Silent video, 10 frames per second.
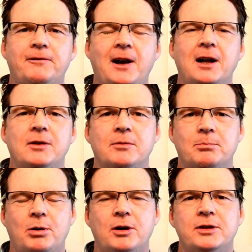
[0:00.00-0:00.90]
failure in
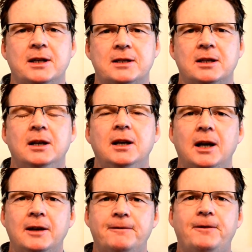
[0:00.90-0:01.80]
projects?
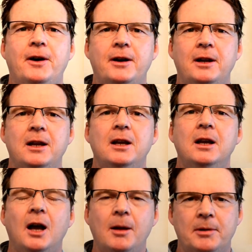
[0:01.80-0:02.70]
And finally,
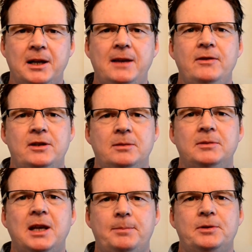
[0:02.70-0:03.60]
I'm going to give you some
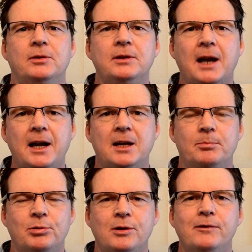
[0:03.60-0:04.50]
tips on gaining
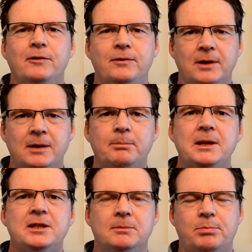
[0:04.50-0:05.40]
approval in
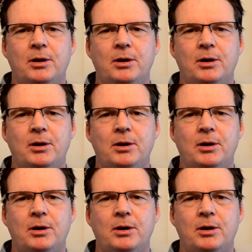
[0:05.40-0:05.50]
bids and